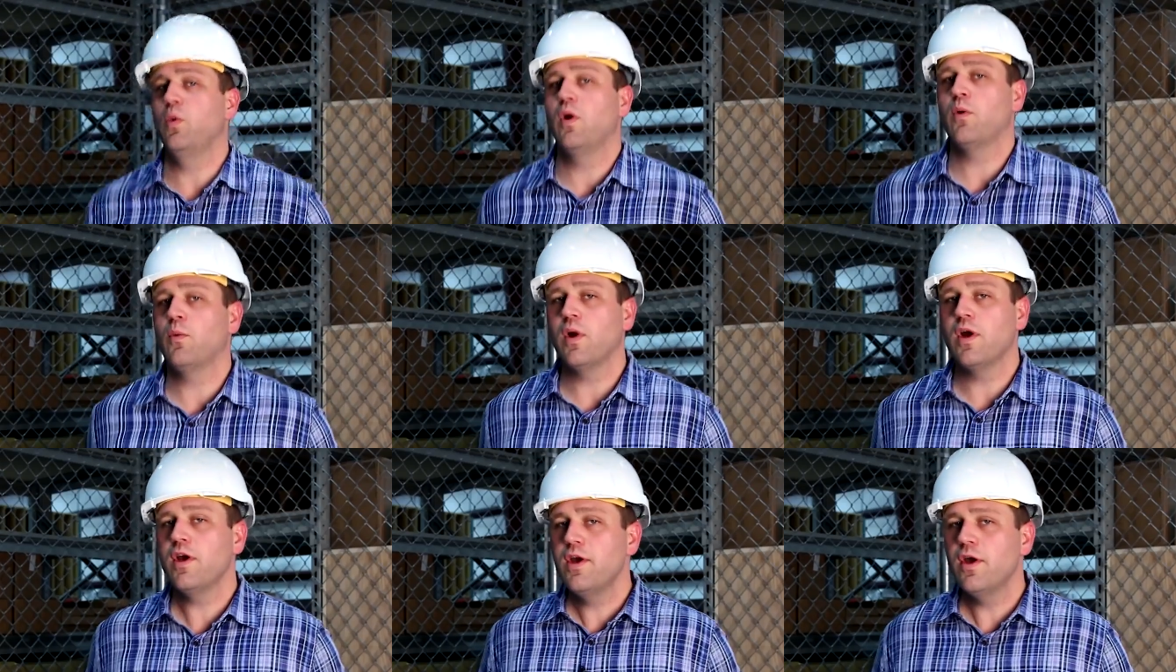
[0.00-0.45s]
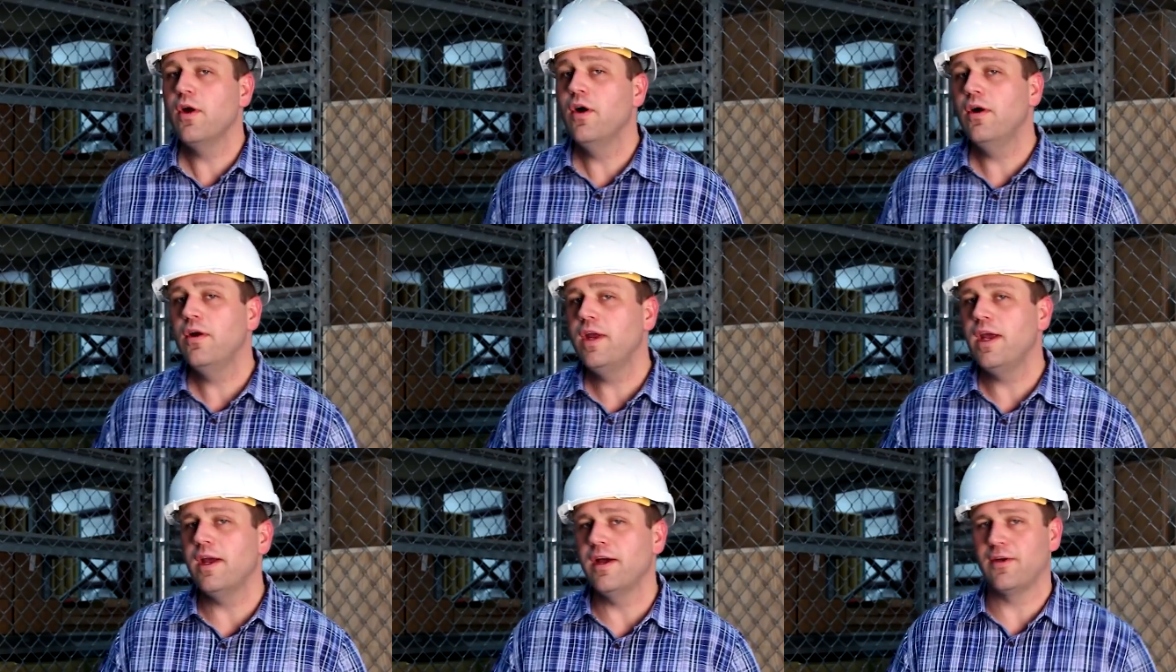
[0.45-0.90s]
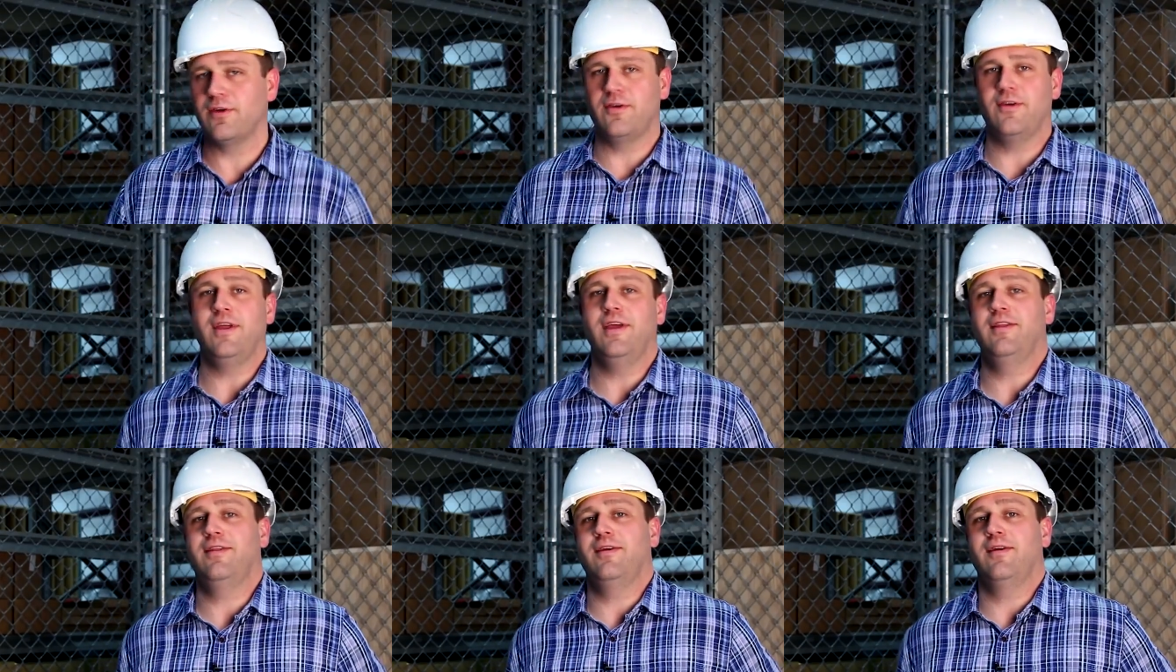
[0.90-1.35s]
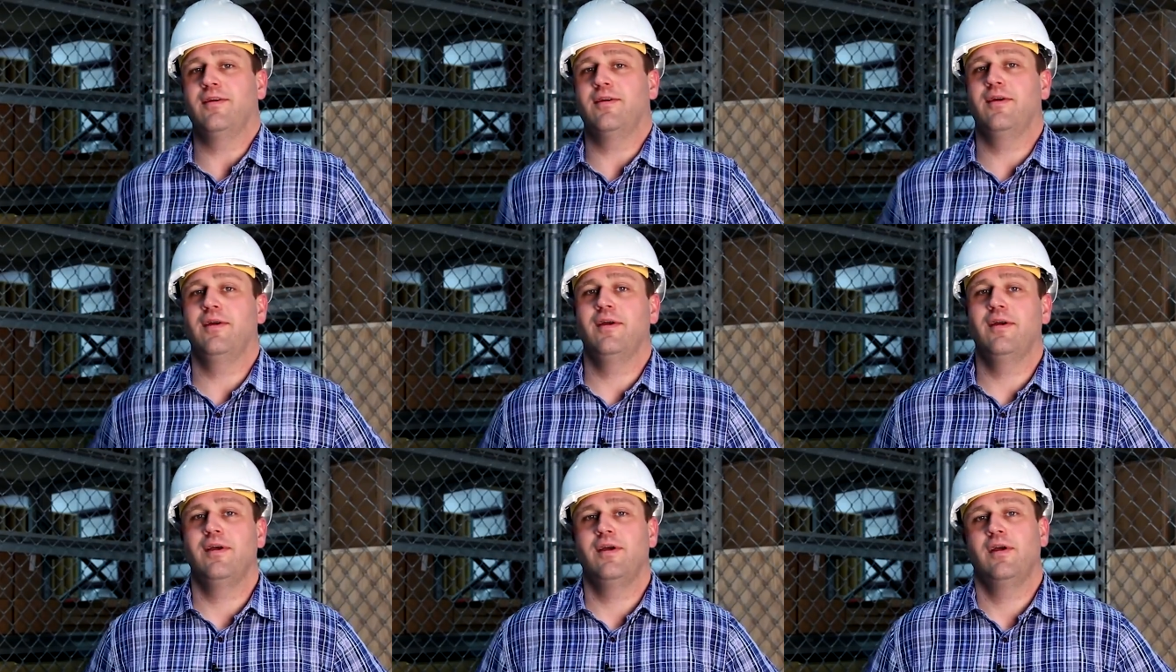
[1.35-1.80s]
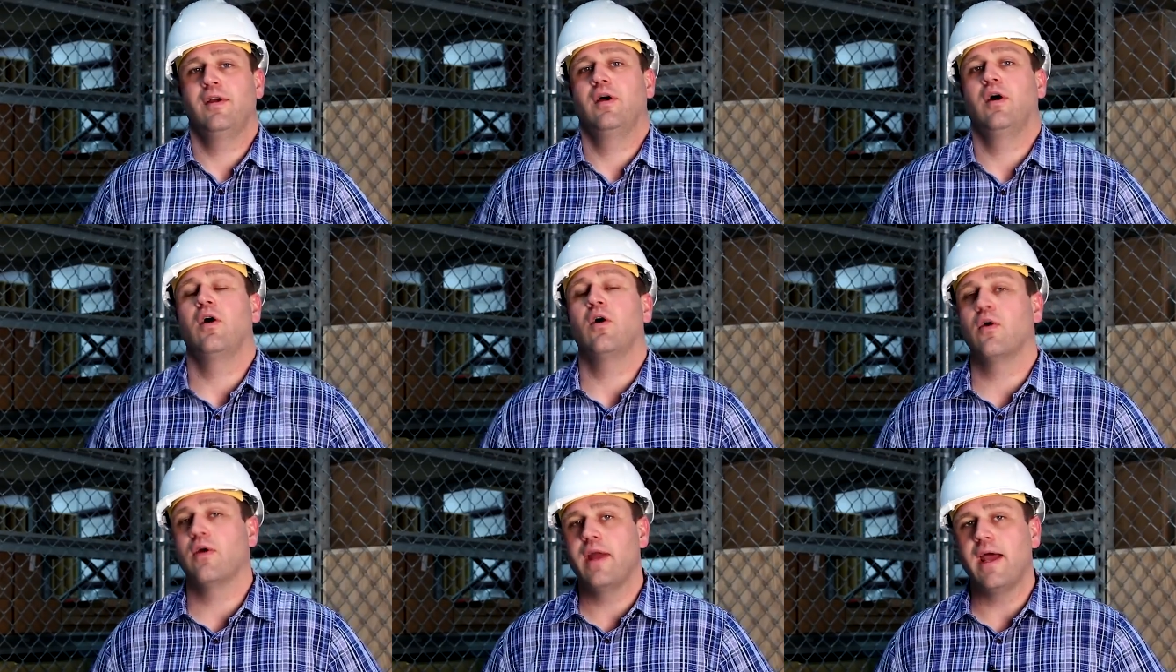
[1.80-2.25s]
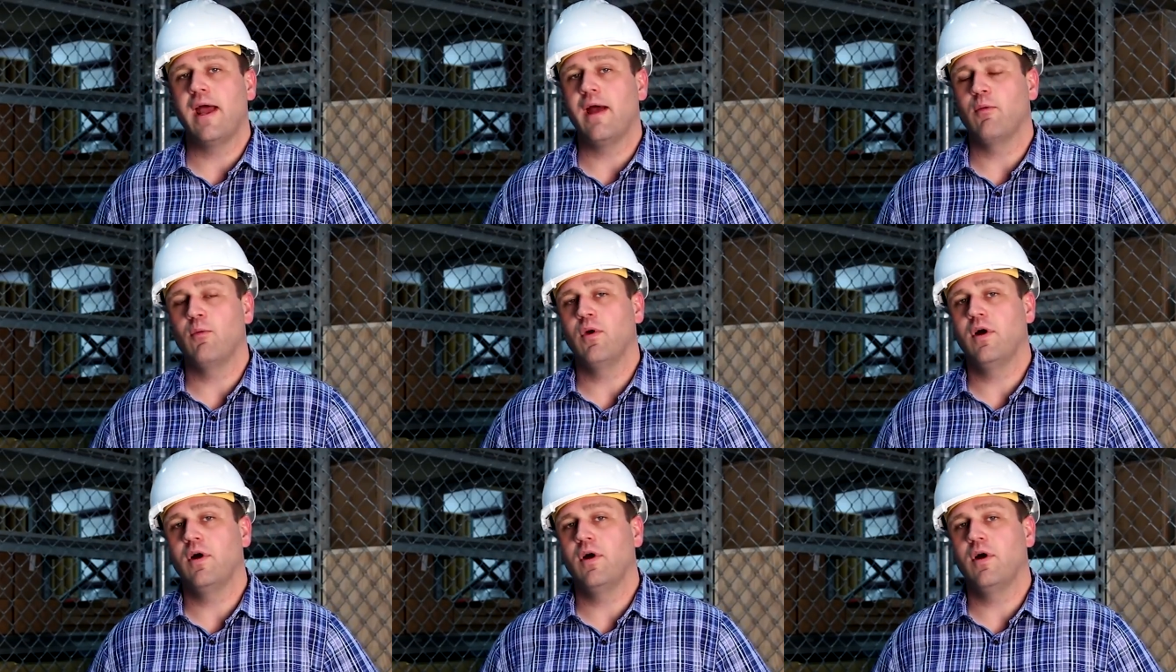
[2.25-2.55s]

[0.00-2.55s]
You wanna wear your hoodie underneath your hard hat?